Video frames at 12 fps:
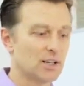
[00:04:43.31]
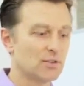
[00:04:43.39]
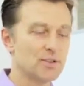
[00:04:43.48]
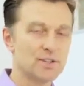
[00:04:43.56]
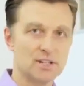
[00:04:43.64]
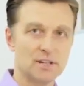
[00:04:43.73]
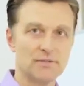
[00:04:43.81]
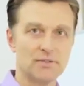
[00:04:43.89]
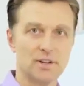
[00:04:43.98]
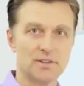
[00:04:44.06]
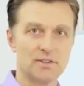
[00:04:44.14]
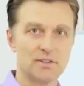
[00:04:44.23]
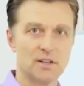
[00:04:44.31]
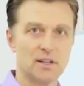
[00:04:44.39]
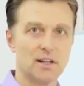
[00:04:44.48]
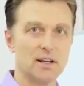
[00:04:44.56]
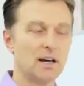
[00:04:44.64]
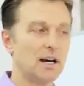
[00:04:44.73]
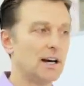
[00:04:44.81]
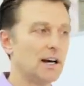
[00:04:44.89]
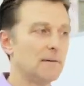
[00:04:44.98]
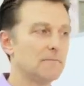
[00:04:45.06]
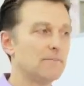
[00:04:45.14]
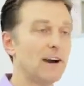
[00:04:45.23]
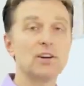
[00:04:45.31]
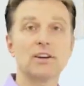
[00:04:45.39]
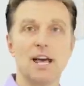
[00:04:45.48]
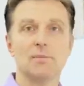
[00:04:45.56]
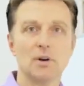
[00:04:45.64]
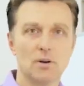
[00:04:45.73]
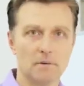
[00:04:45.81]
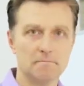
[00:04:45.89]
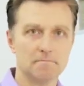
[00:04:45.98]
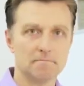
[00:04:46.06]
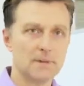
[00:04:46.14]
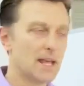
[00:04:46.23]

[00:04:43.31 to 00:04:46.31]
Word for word: cruciferous phytochemical